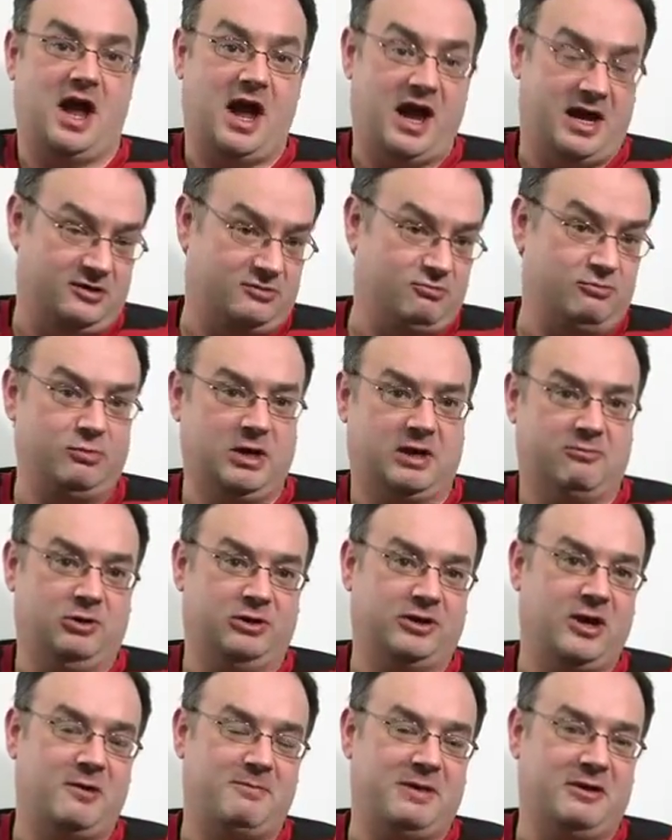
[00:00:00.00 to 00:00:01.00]
And we
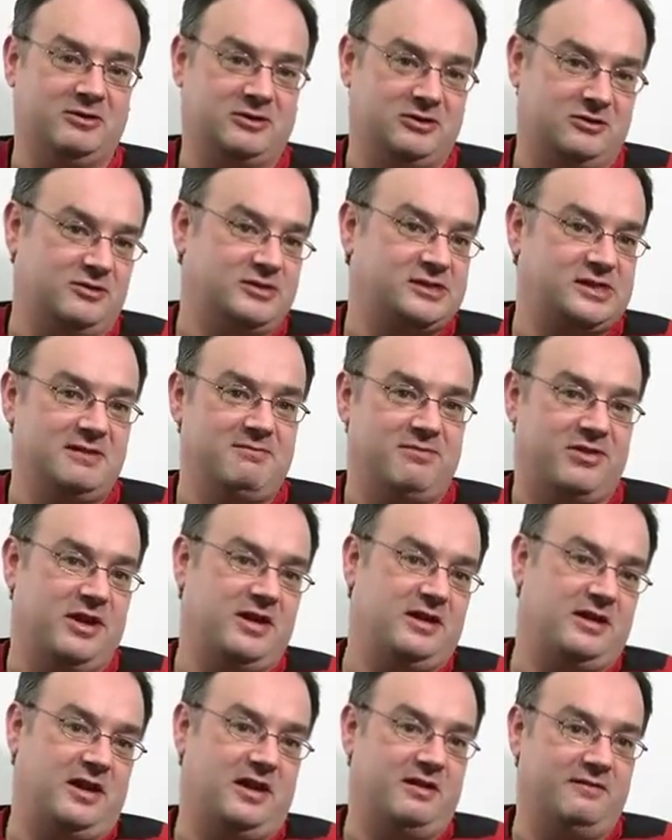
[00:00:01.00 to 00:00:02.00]
will now be able to do the same
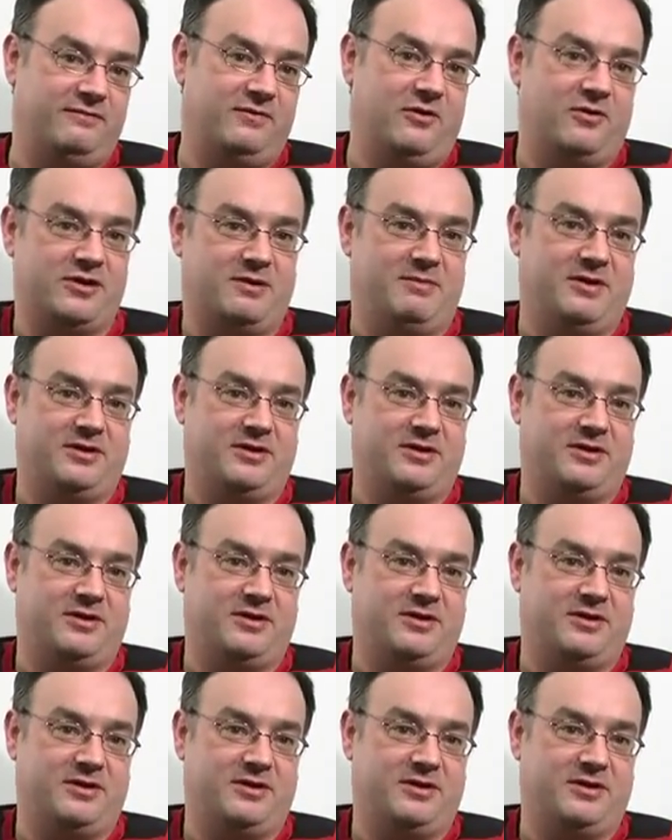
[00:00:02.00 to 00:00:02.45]
thing in For the